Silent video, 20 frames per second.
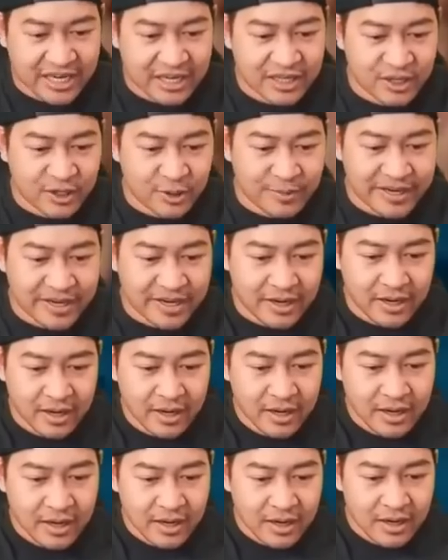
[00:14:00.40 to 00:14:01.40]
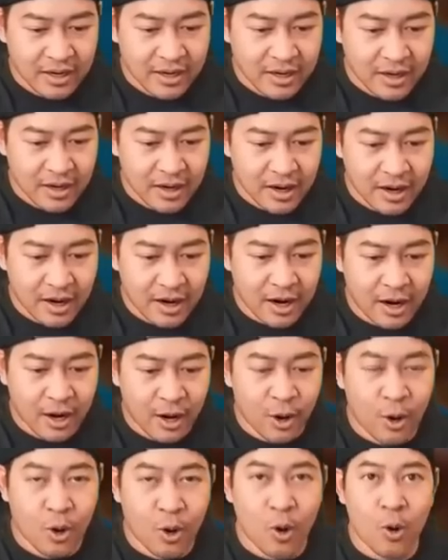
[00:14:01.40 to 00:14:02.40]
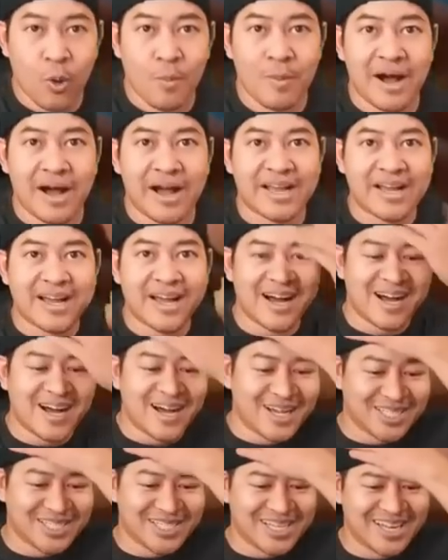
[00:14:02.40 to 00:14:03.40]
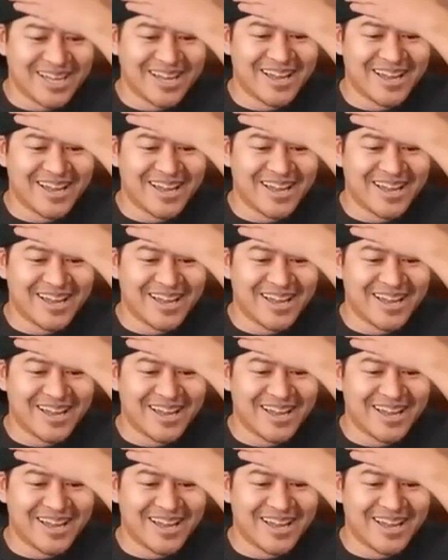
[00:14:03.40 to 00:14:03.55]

a little bit. Oh my gosh.